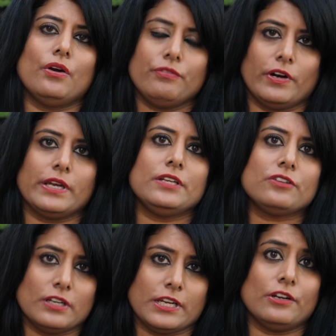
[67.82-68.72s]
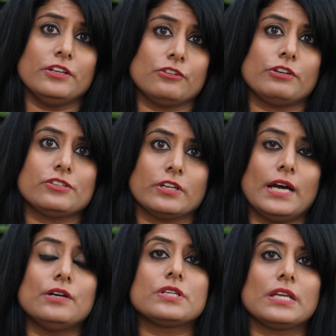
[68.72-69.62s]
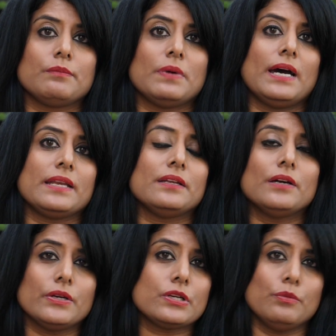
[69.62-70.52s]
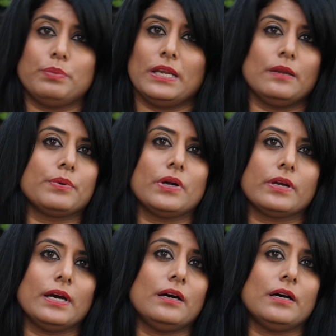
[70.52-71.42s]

horrifying injury, injuries on an elderly man, you know, it completely broke our